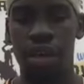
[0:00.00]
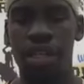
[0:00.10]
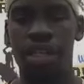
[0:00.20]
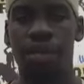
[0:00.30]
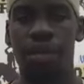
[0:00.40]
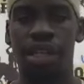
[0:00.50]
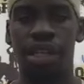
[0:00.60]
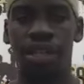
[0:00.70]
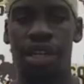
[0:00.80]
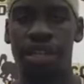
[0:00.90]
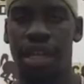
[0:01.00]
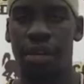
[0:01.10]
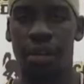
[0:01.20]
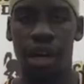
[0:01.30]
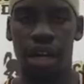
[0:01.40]
know, we just wanted to trust
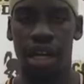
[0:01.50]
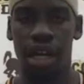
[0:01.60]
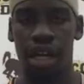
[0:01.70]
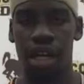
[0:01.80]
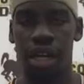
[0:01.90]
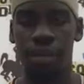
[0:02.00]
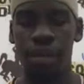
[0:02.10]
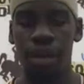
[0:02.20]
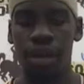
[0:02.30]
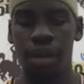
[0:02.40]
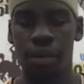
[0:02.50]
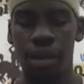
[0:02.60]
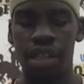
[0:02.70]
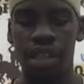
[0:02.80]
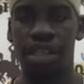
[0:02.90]
that work and, um,
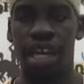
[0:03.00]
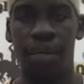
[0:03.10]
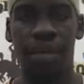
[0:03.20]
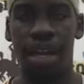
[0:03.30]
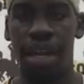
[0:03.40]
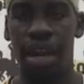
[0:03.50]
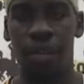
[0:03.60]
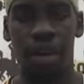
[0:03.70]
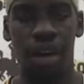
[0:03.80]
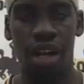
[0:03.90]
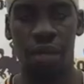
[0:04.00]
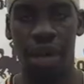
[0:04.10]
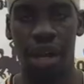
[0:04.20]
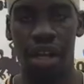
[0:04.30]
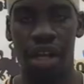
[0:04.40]
really just come in not worried
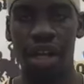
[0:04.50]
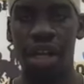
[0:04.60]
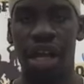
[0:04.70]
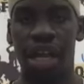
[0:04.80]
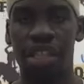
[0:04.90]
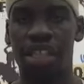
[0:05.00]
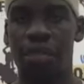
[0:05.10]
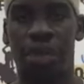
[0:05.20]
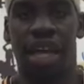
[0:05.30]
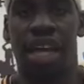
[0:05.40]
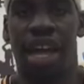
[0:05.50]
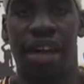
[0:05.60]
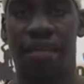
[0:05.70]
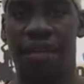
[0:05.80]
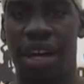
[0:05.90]
about it and just play and
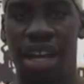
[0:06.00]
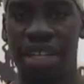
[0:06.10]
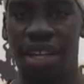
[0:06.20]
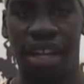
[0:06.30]
have fun. That's